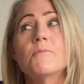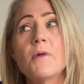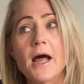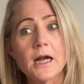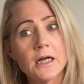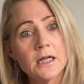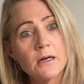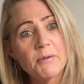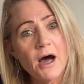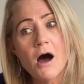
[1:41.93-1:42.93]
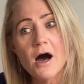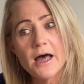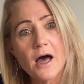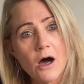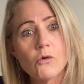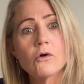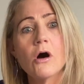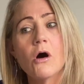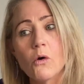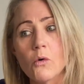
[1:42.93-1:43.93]
and a little bit higher
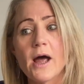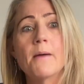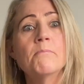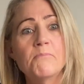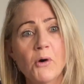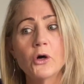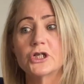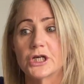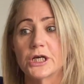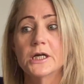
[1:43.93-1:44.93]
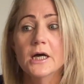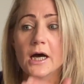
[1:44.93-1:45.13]
alcohol and body.